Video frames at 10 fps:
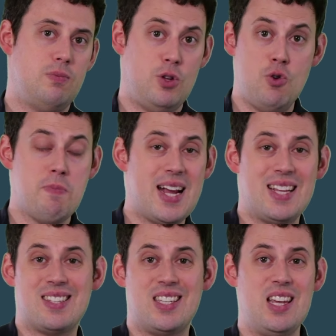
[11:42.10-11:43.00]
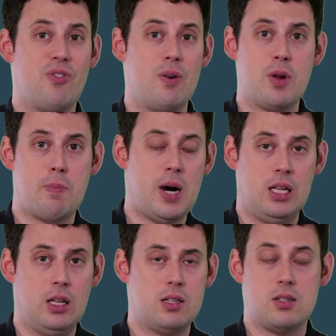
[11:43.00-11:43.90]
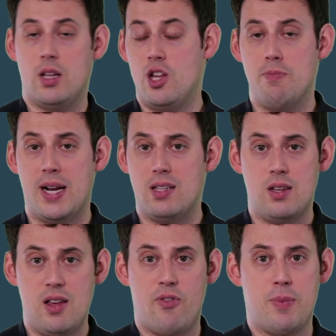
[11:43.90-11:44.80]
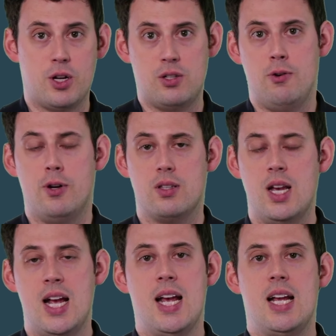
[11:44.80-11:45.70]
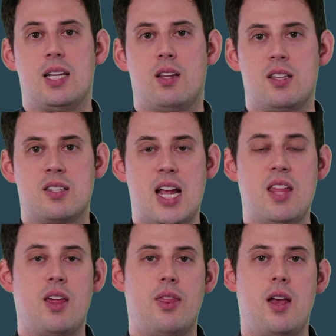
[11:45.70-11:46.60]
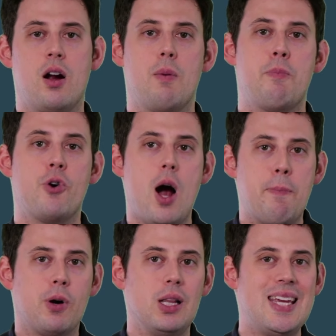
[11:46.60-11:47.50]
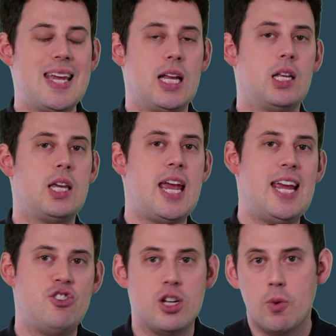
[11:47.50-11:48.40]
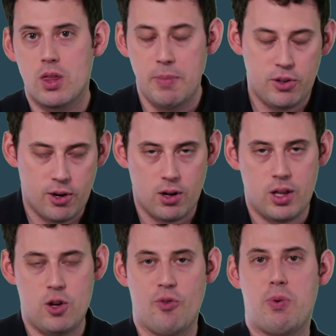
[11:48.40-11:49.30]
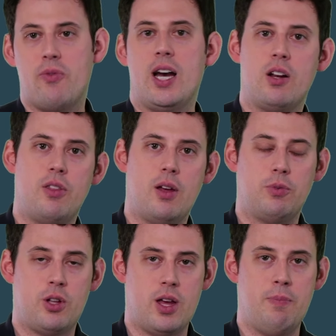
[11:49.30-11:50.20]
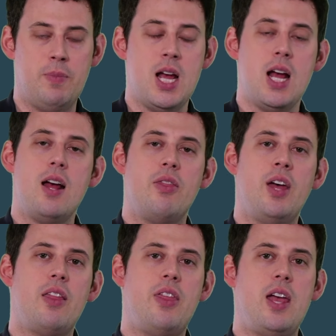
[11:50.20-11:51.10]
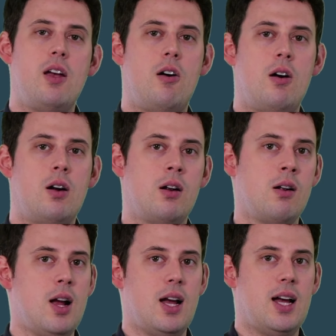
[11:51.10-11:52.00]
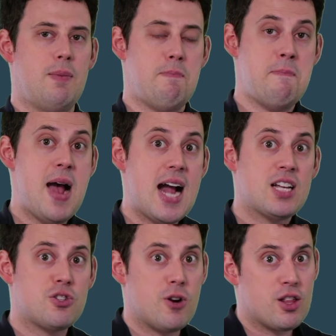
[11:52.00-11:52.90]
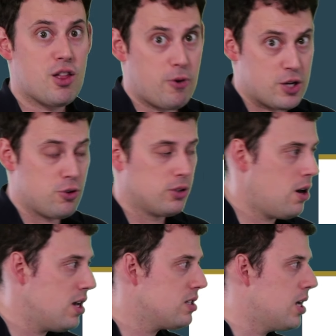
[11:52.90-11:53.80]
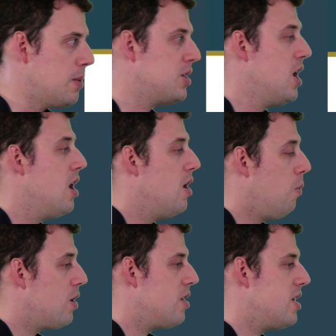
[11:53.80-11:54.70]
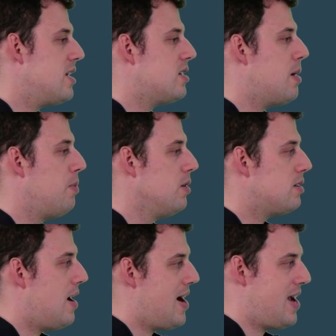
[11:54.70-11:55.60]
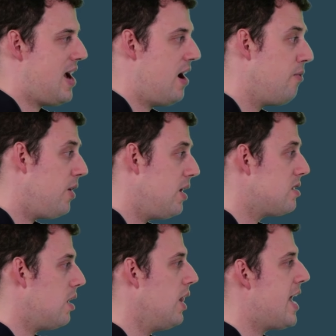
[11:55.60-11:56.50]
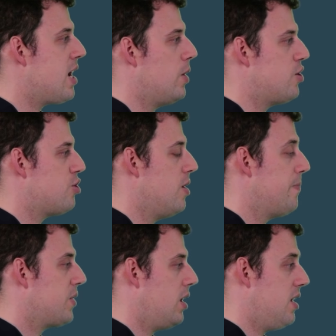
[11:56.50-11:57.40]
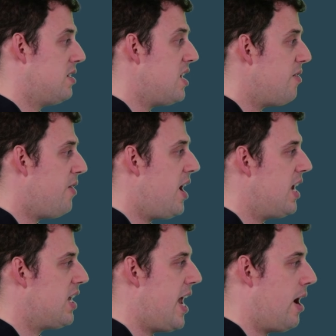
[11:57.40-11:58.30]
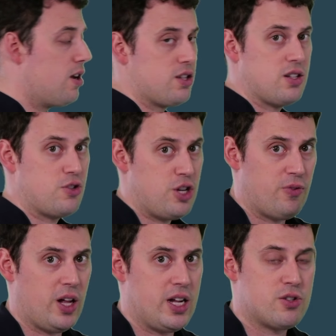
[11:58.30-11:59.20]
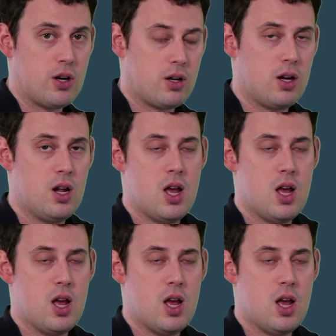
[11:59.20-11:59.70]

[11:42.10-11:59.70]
you might see from your pilots, that you might see from your students, to say that they are properly engaging with the material that you've provided to them, that they are mastering the threshold concepts. One of the examples I have is language. A CFI in Canada is a chief flight instructor,